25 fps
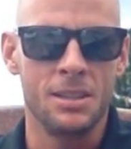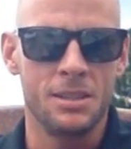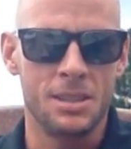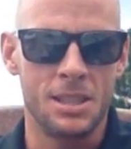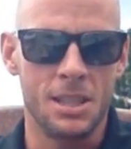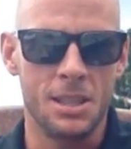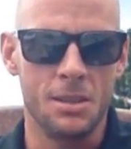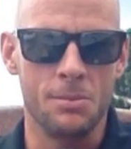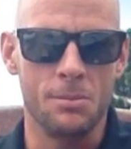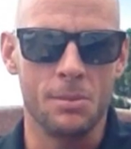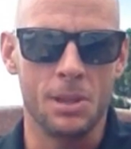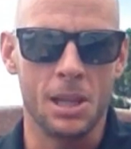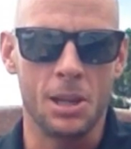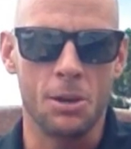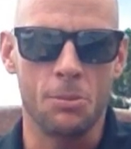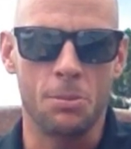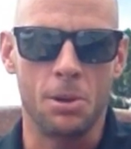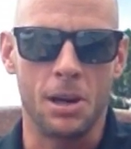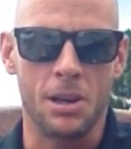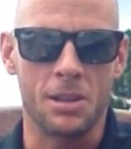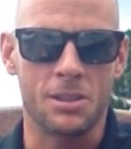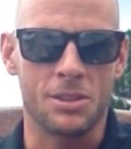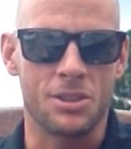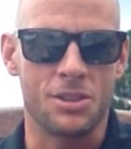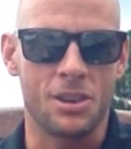Team
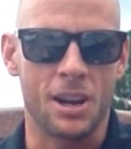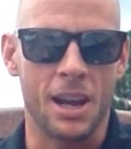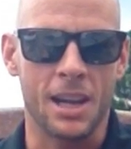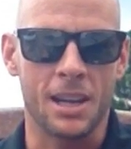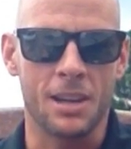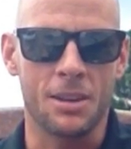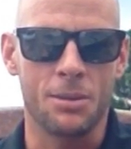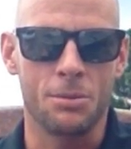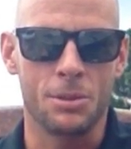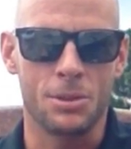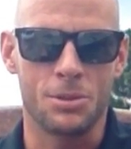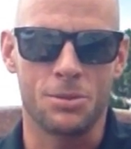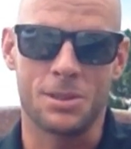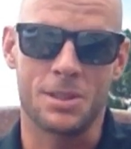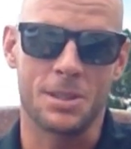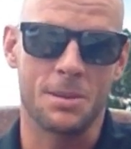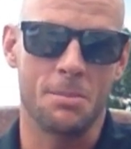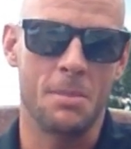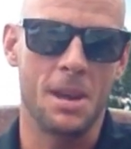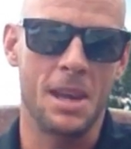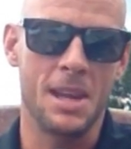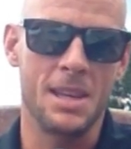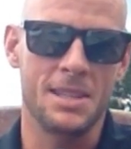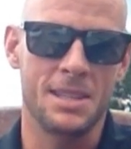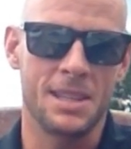Leopard track, which was
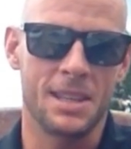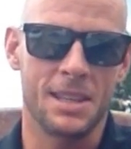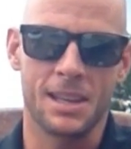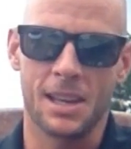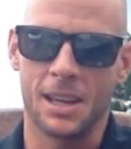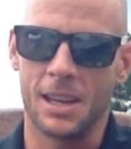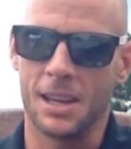amazing.